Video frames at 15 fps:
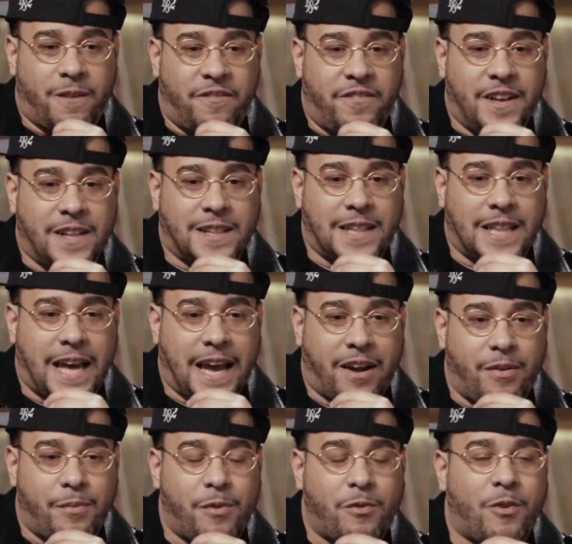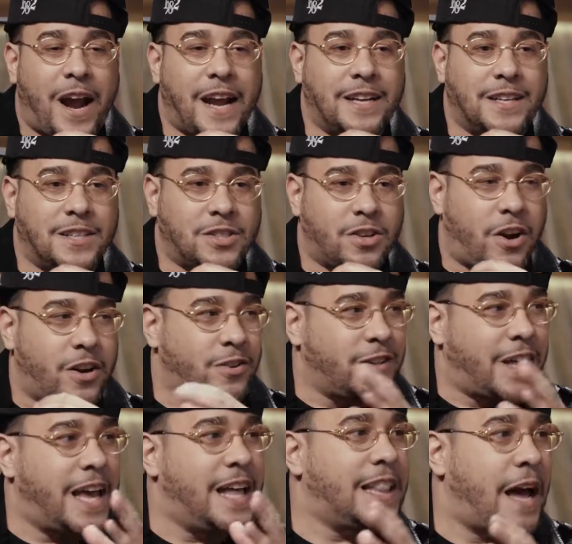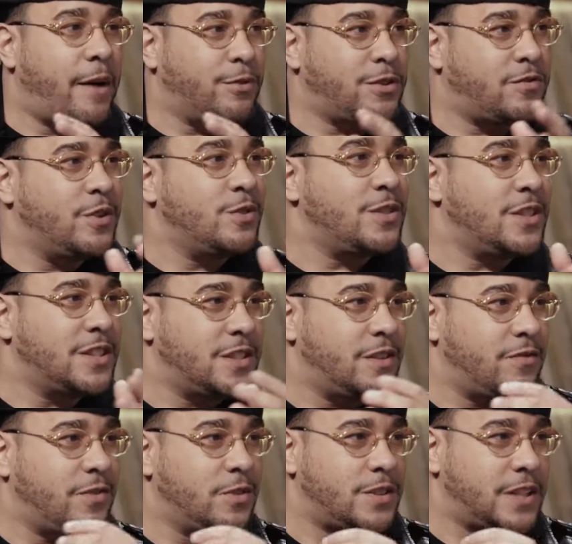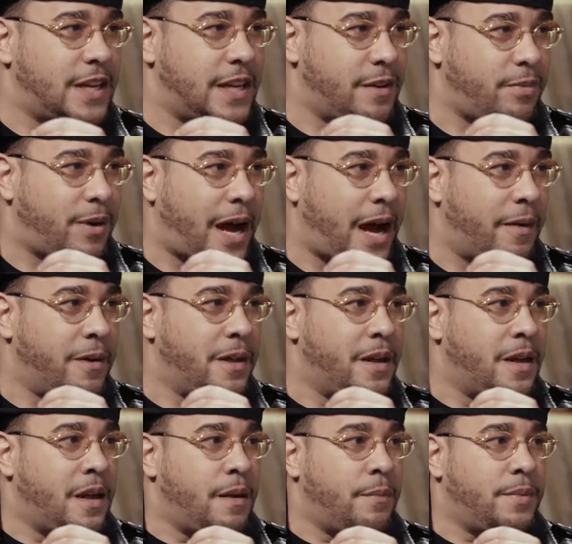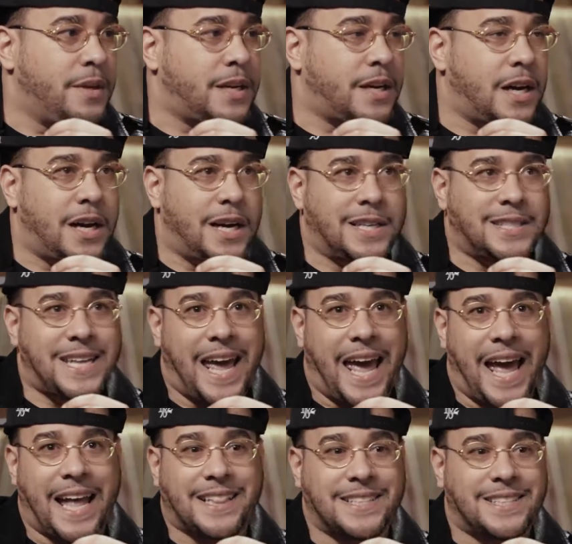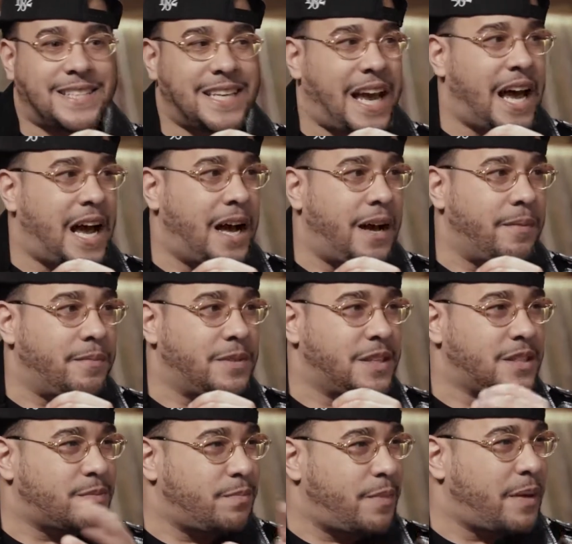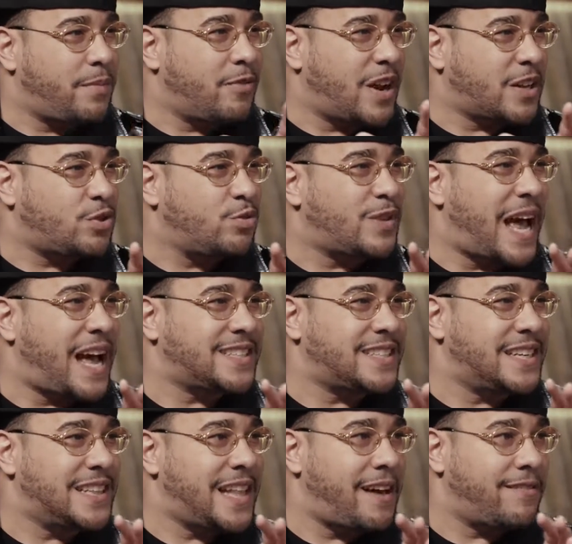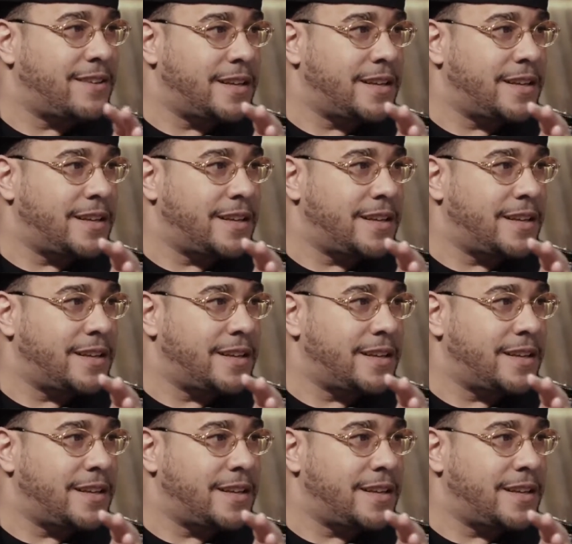feeling like I remember writing this article, the headline was Future is the Future of Hip Hop. Because at the time, this is maybe around 2011,